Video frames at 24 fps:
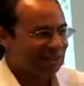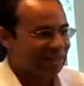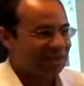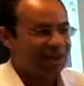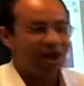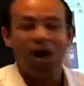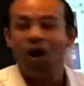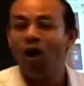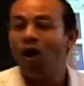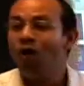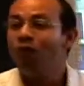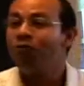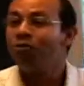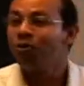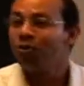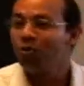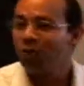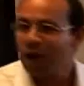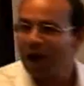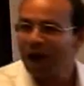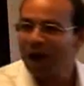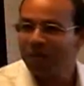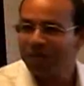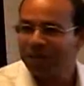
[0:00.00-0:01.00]

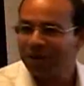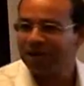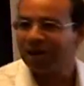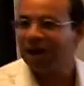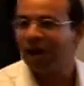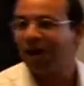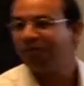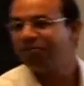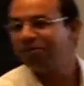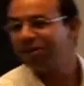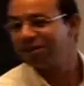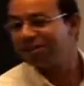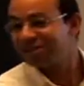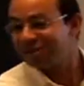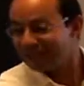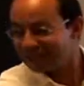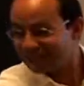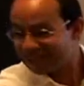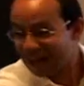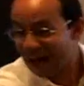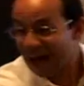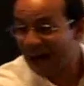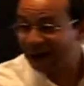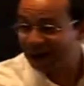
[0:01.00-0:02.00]
overwhelming of this
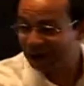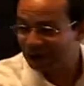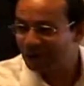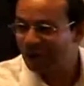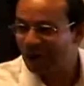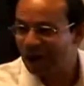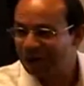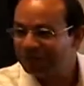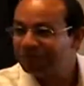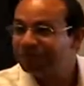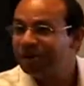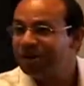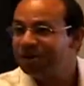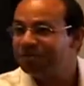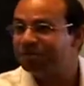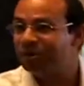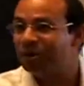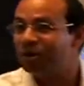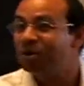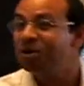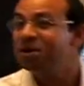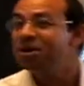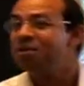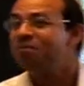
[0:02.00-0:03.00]
Nakata 1
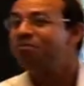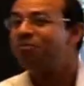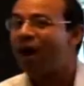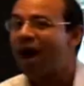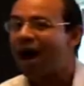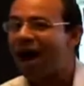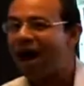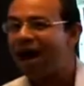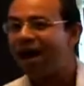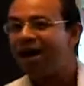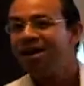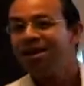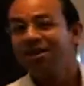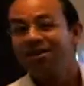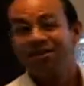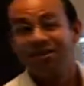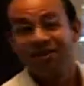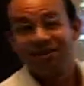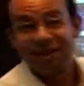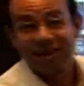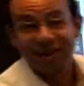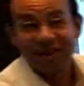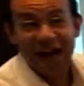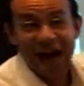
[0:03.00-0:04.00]
people by the
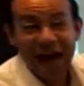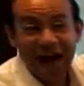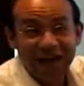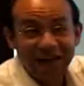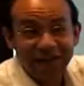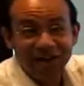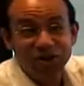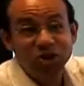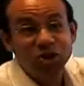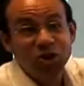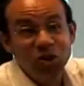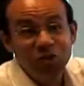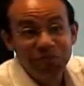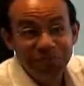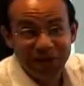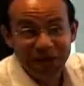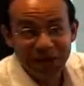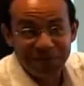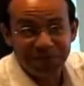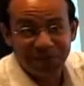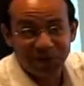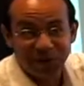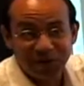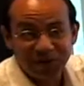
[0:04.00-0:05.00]
Nakata 2
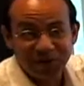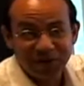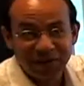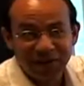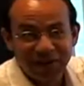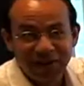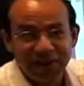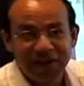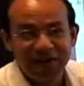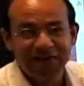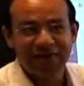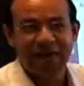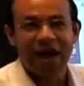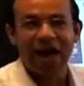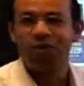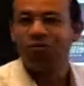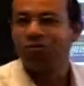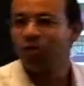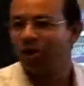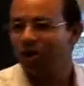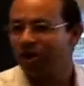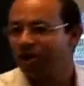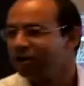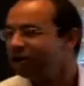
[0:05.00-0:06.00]
people that
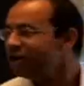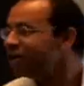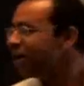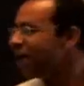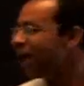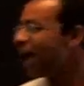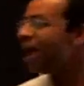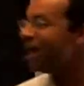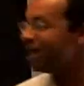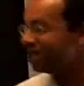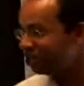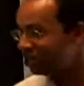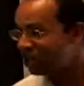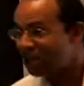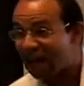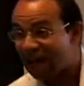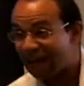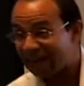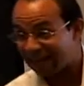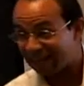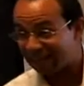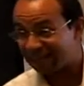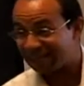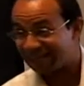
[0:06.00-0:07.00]
were
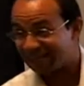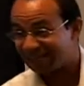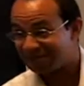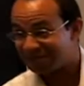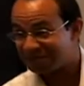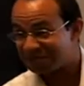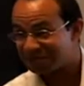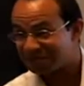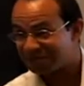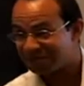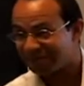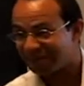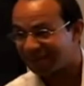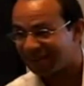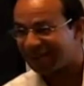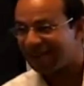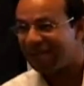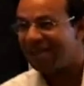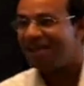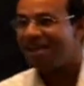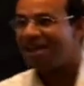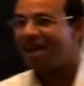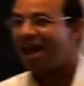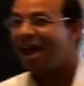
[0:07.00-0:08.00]
Asiatic.
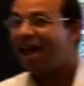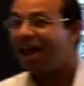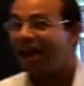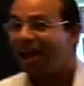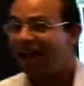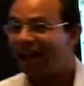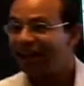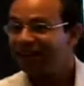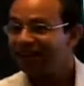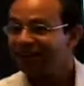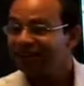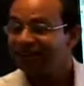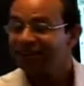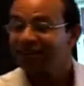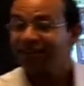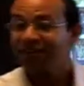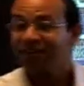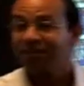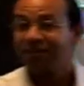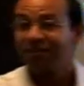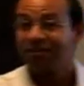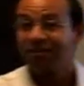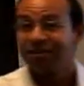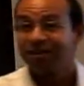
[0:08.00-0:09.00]
And
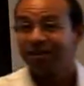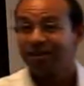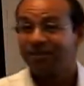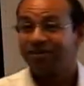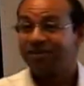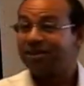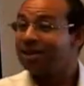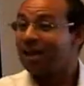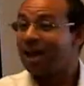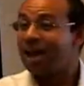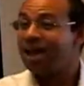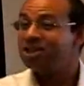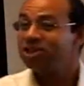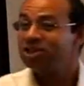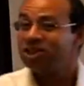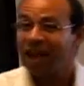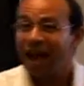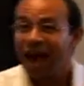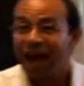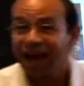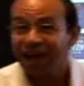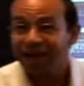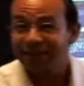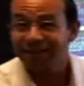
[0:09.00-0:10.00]
the
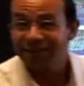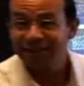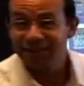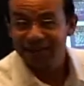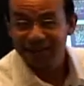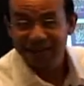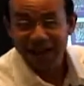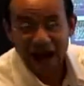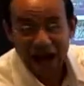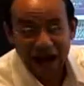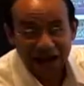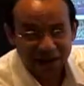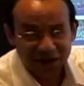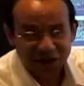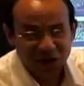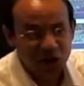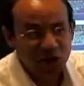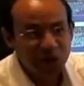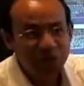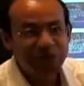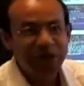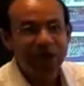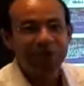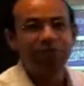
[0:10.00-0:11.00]
Nakata 2
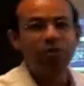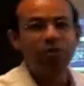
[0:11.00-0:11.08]
people